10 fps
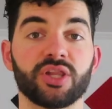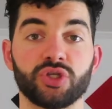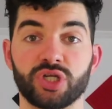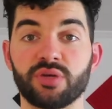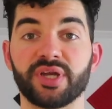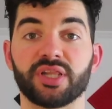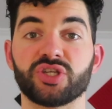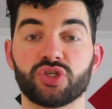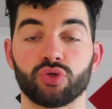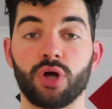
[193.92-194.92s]
legitimately
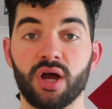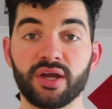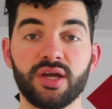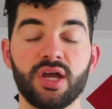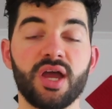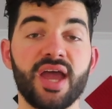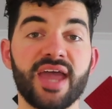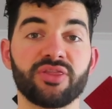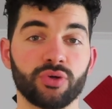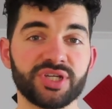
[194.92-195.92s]
strong,
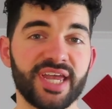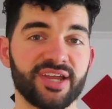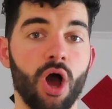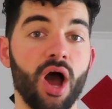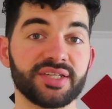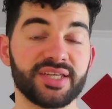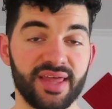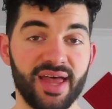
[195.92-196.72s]
and there is a con to